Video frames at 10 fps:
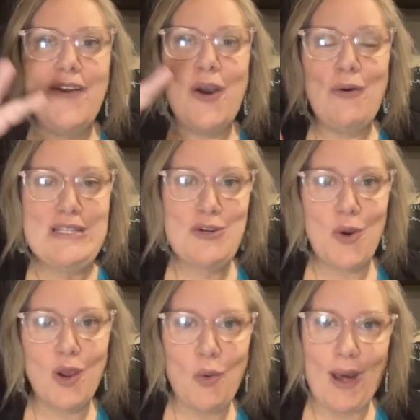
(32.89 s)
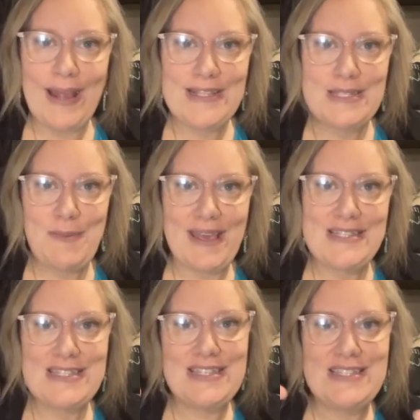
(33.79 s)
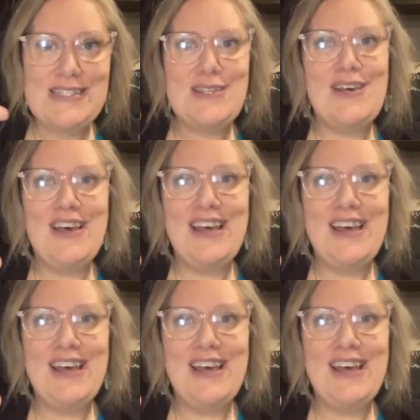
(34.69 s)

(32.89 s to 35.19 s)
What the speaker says: go into our quiet spaces,